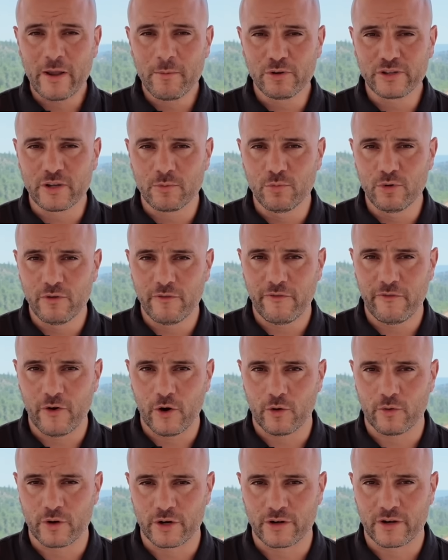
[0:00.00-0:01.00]
able to move
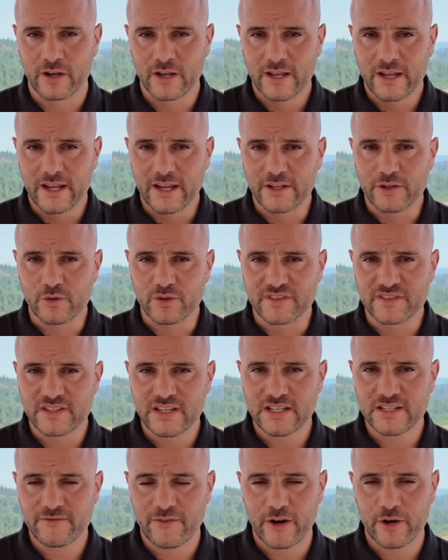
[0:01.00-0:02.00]
forward into a
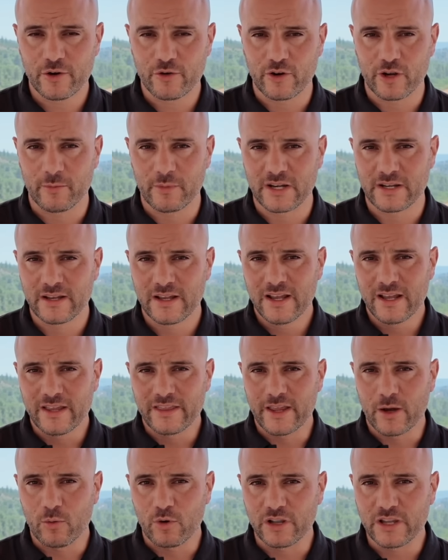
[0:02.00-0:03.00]
ceasefire agreement
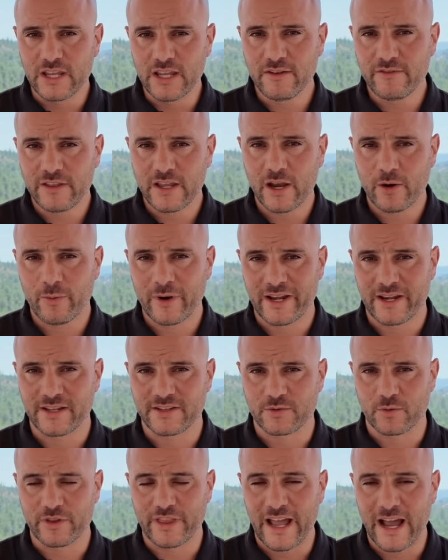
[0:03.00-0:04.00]
that will leave the
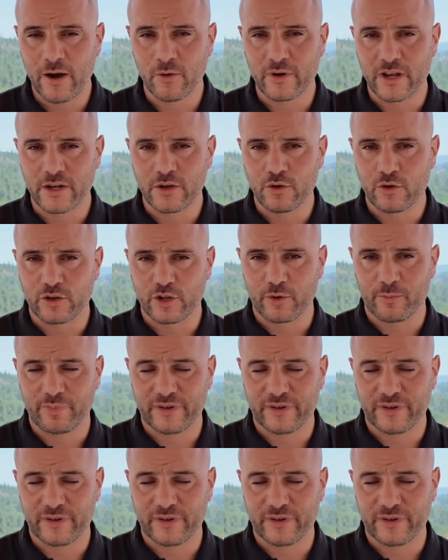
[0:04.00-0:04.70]
Iranians without a nuclear